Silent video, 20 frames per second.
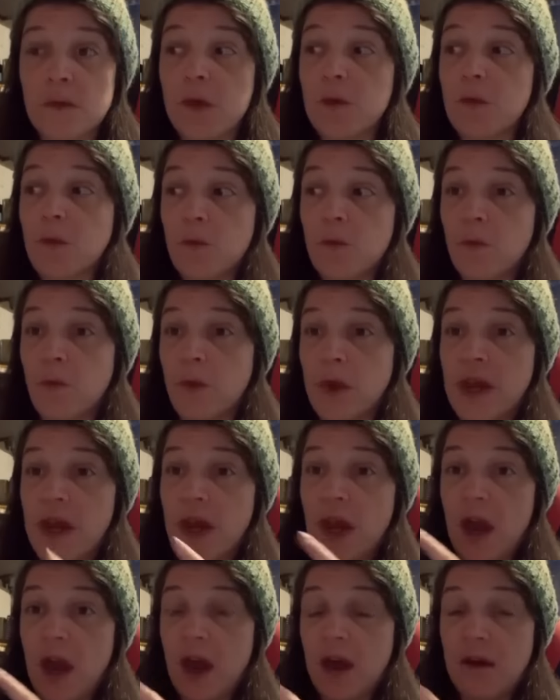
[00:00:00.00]
We
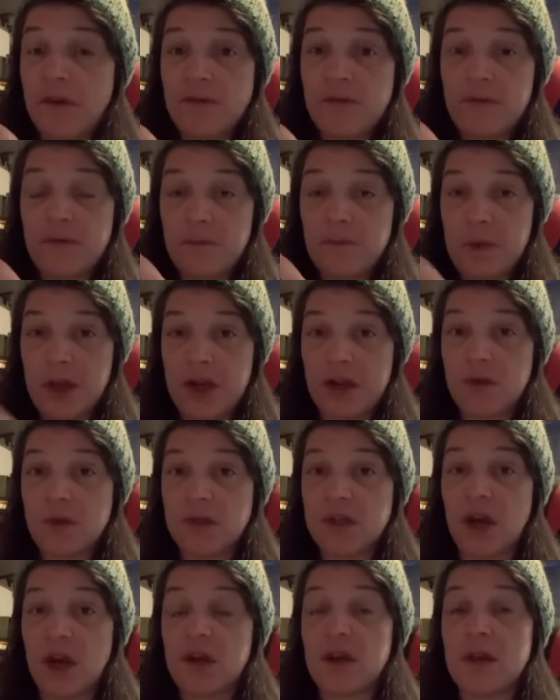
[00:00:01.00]
have medical
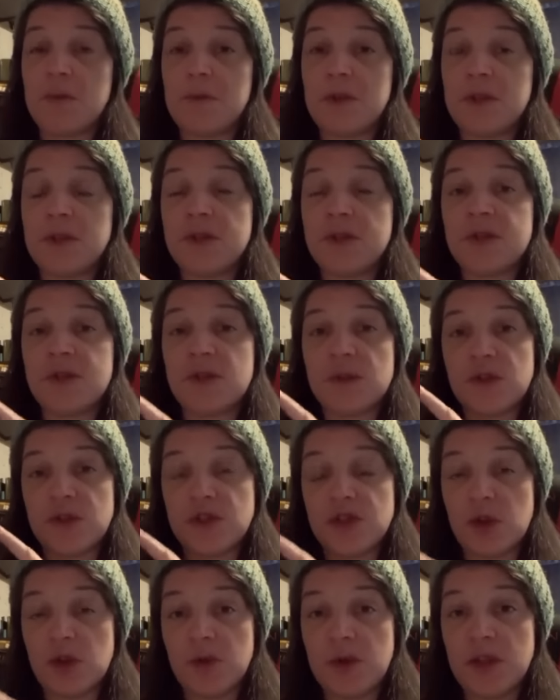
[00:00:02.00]
documents
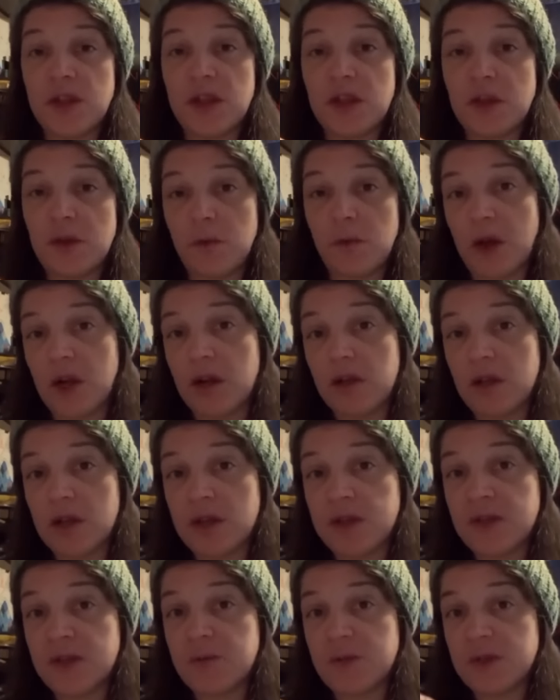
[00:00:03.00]
showing that the
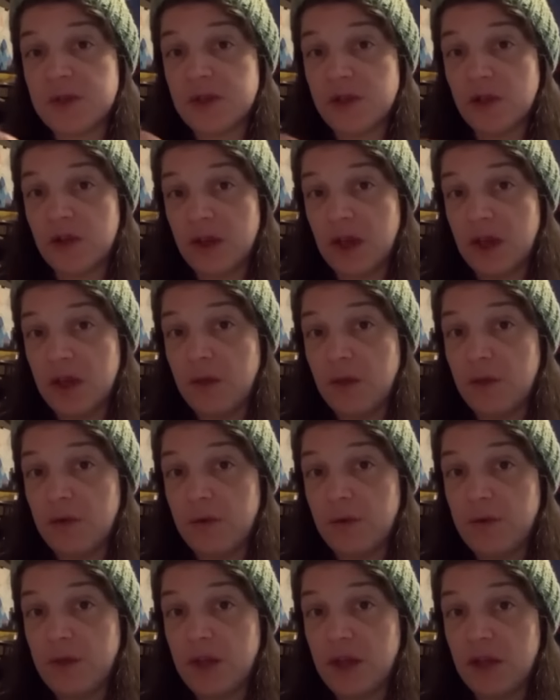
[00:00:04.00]
wireless was looking
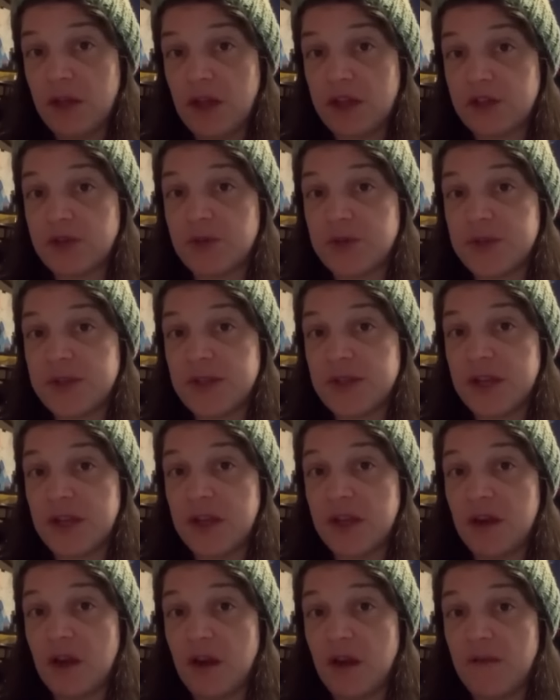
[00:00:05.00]
through the
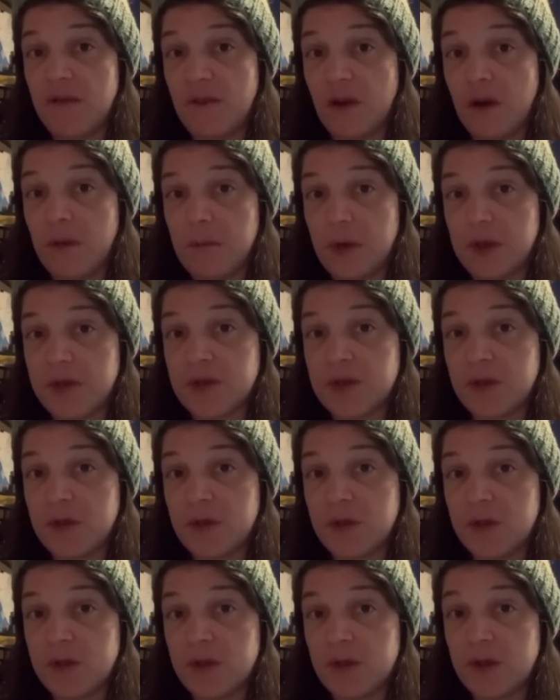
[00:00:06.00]
electricity of our
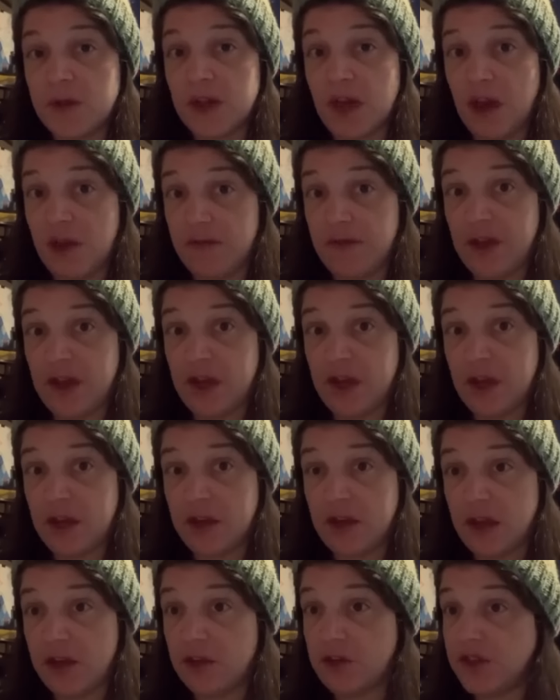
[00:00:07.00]
muscles, galvanic
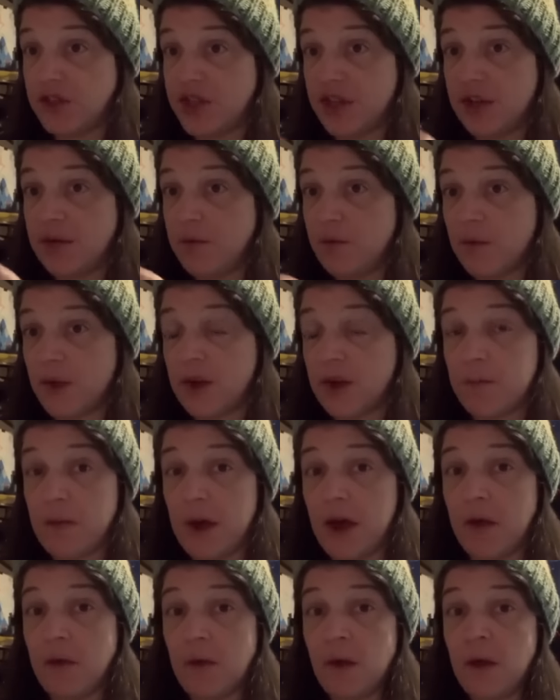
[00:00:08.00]
energy, ring a
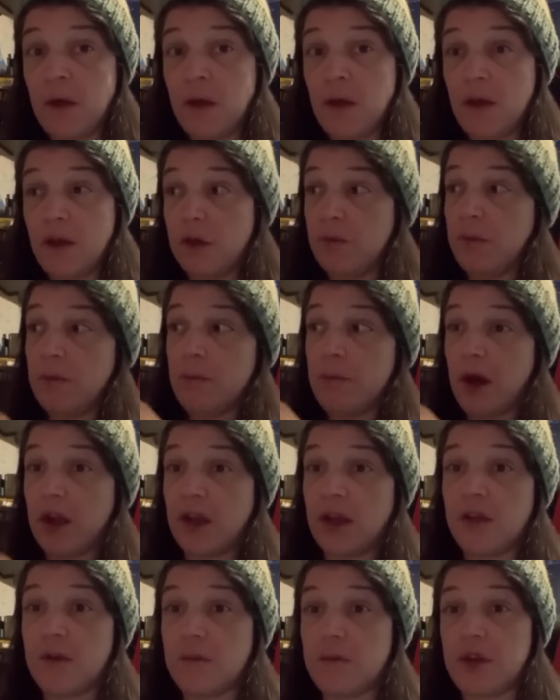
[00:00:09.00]
bell, human
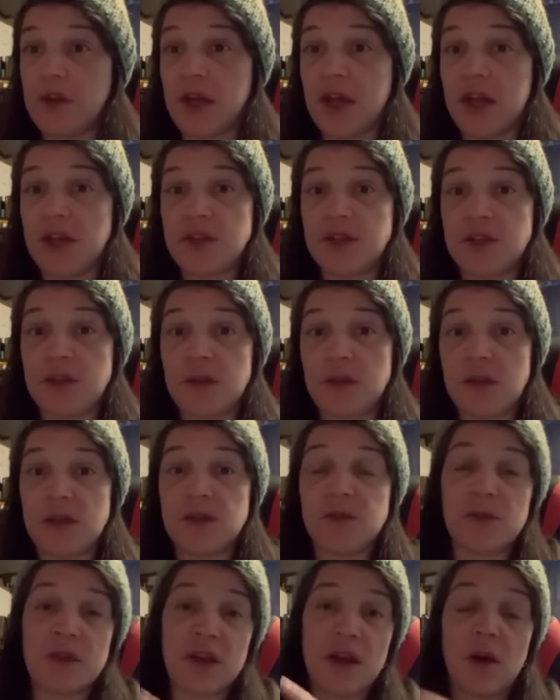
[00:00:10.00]
body communication. That's
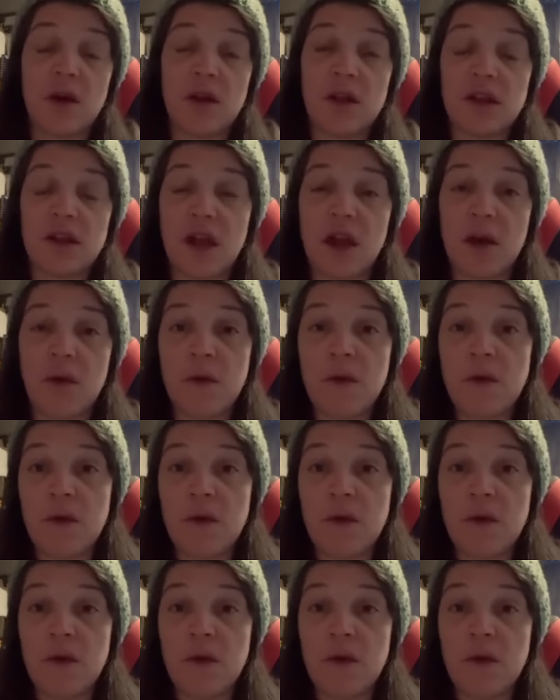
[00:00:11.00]
what they call it now.